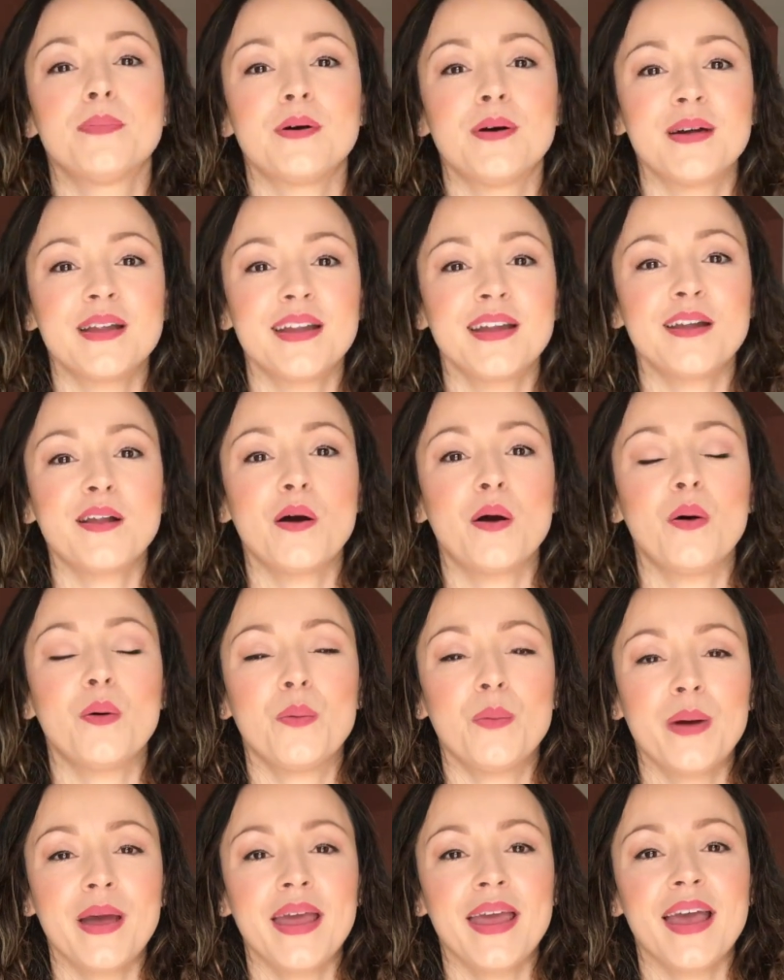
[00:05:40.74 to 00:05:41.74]
Put it
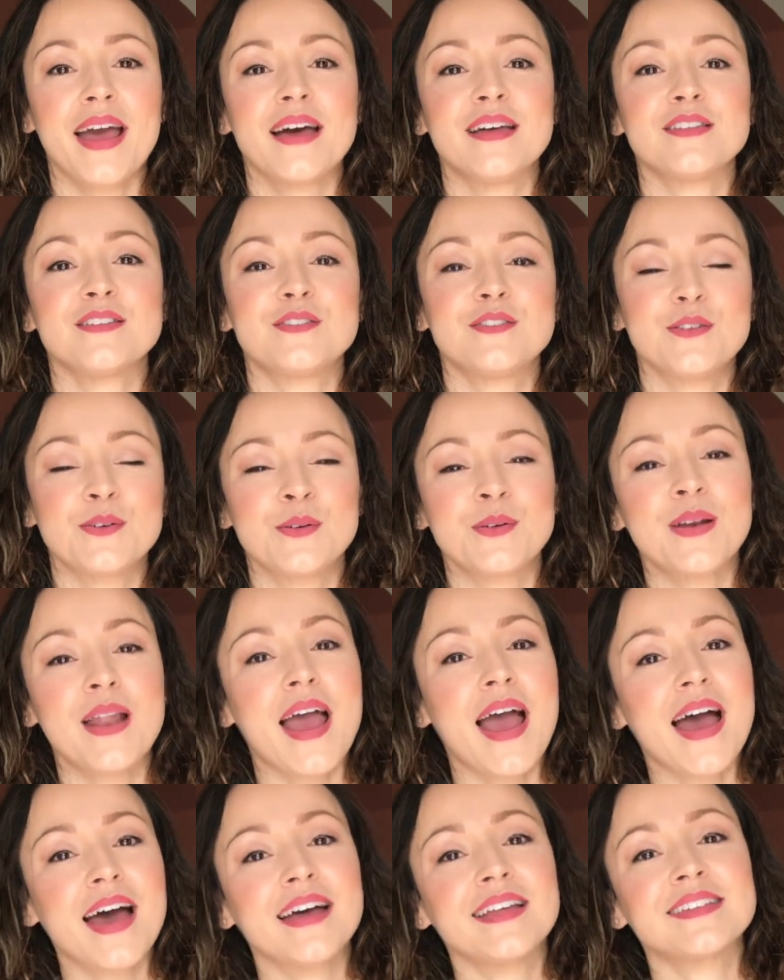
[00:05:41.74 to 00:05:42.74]
away as soon
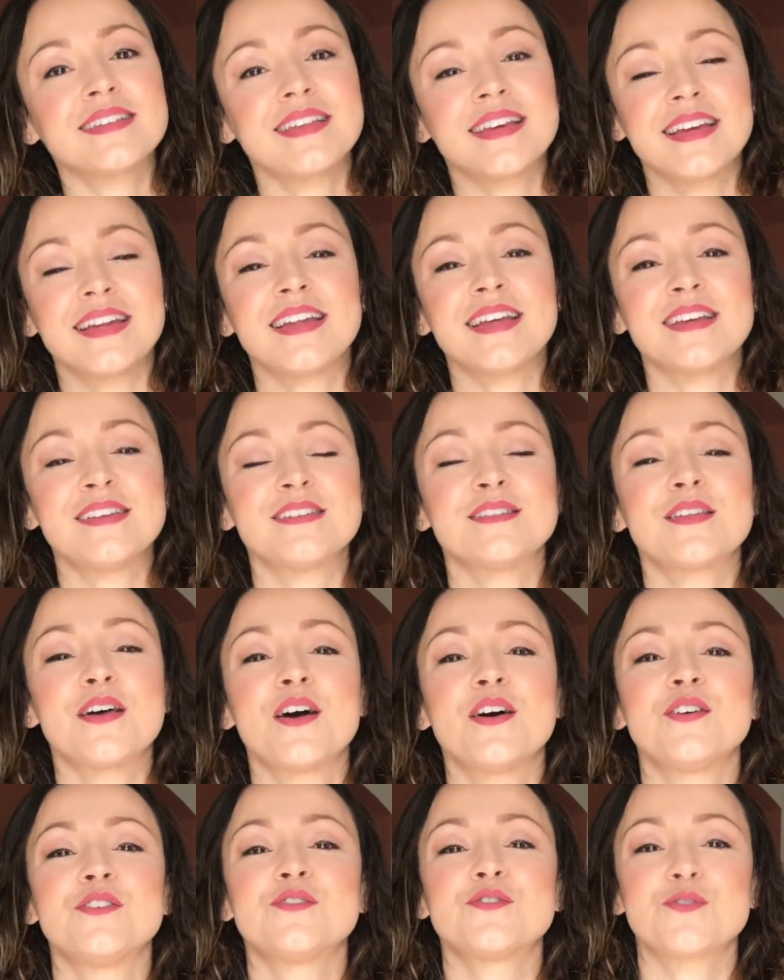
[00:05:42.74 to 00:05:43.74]
as it is
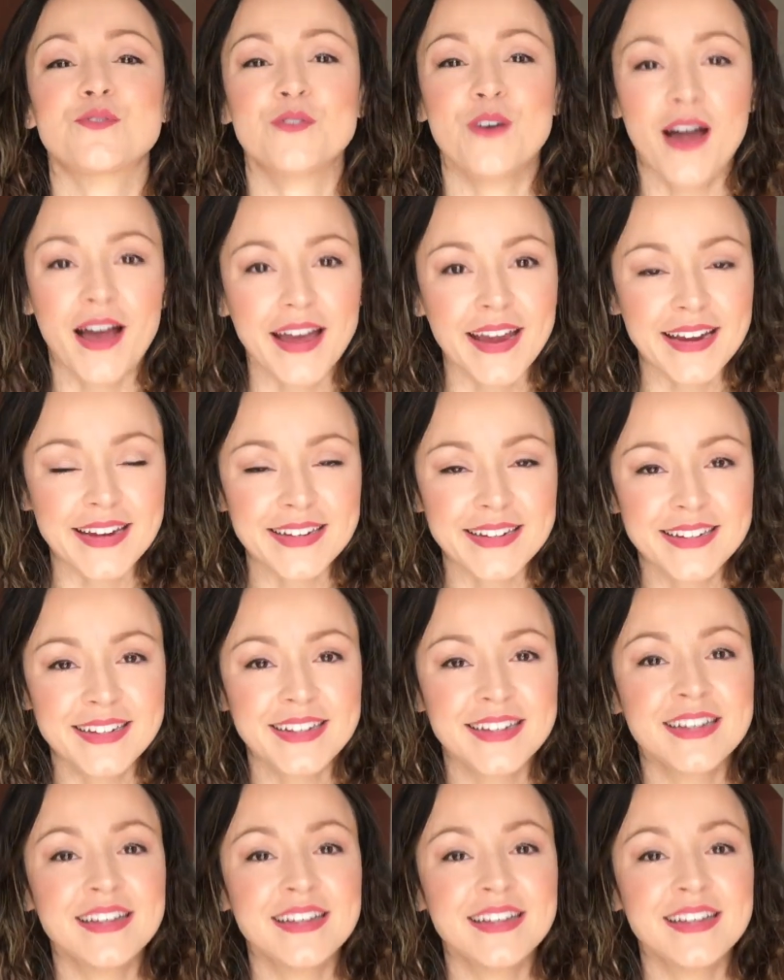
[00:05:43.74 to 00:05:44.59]
dried.